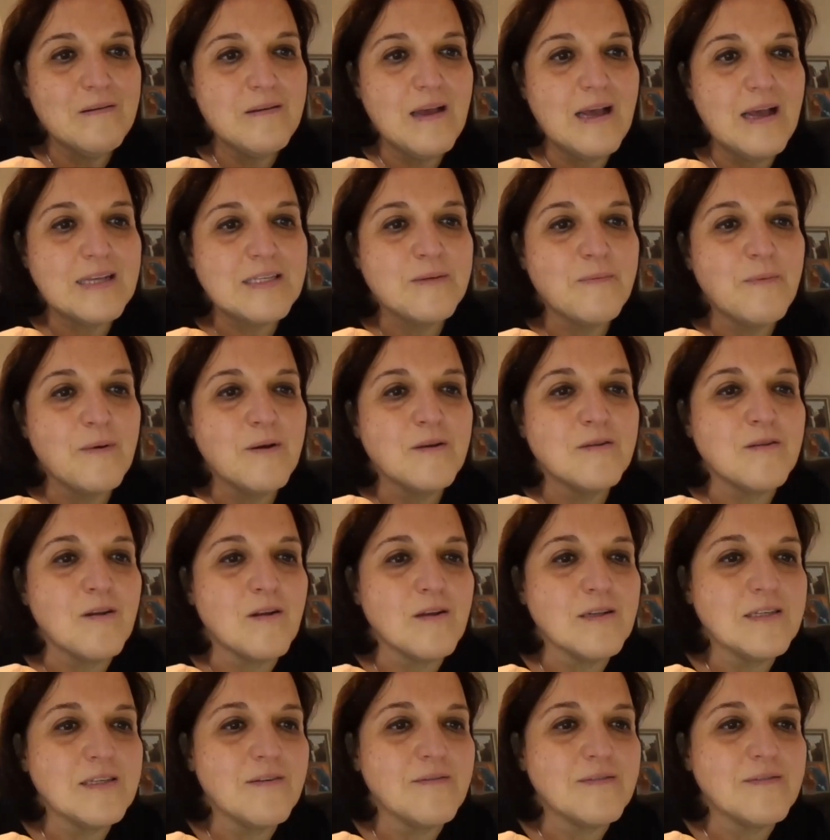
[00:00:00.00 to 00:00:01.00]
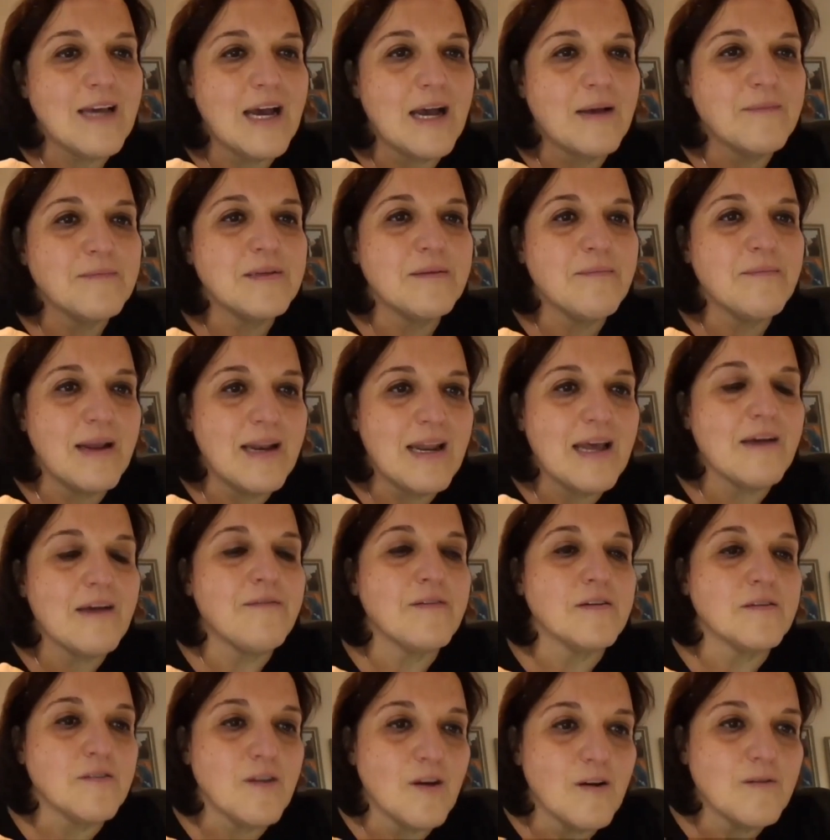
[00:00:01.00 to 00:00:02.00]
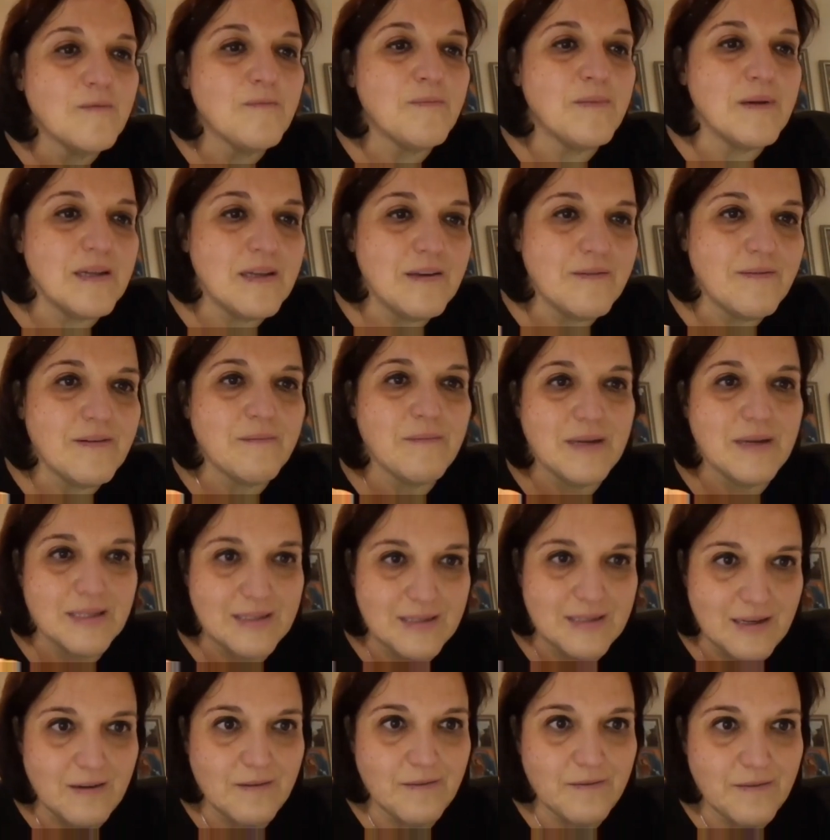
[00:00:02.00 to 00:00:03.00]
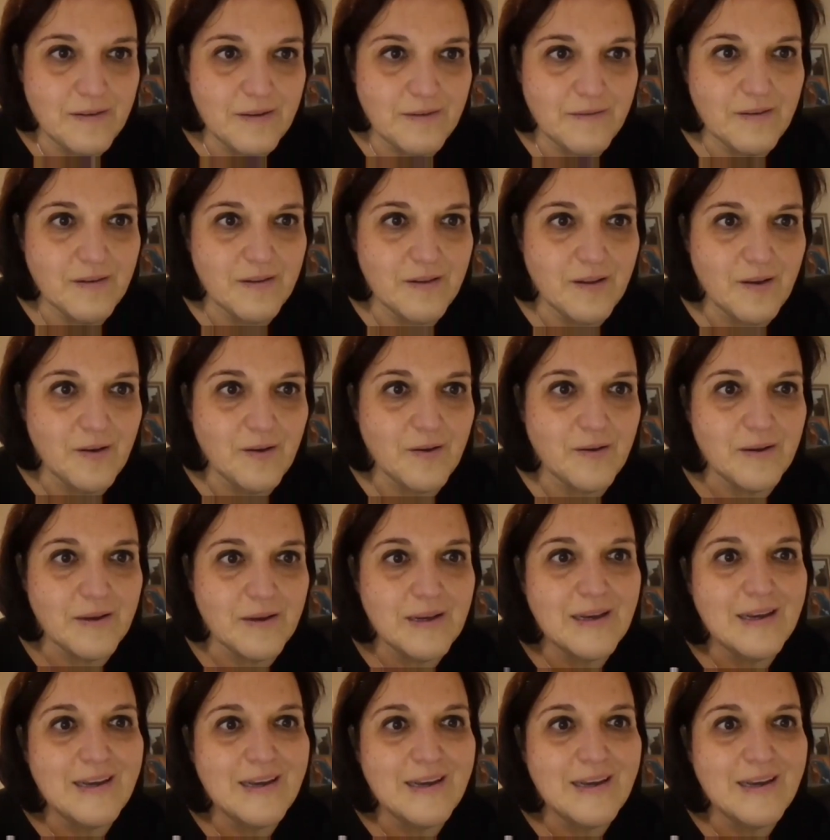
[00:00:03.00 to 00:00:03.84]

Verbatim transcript: I suppose lots of times in my life I don't believe in myself, even though,